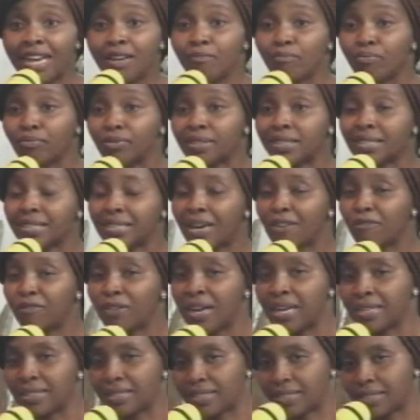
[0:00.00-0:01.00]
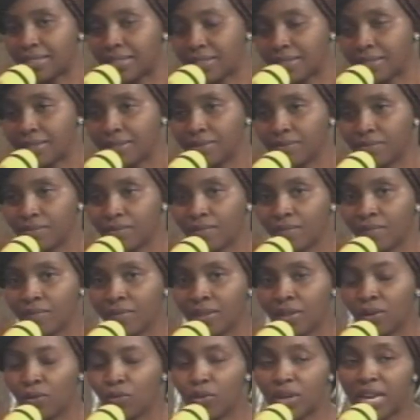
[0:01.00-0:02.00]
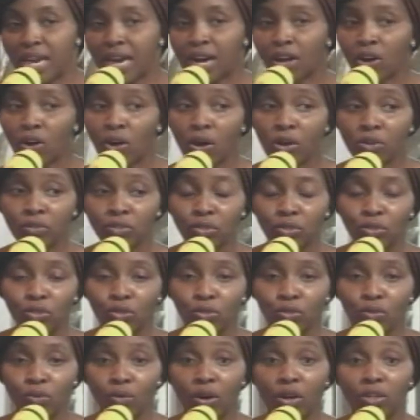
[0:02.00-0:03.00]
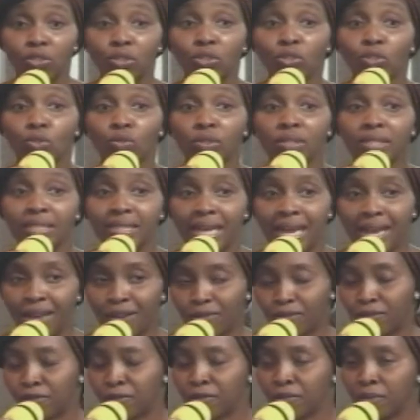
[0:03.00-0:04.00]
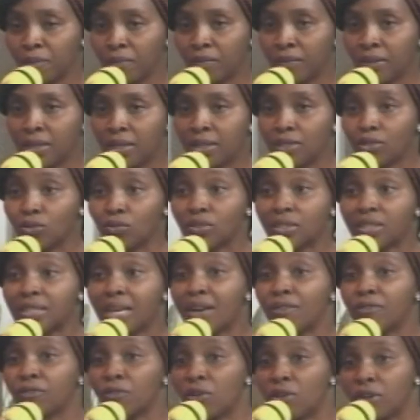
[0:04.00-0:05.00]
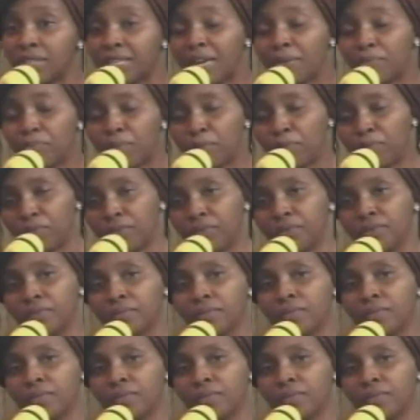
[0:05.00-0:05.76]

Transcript: Servants. We are called to do what? To serve other people.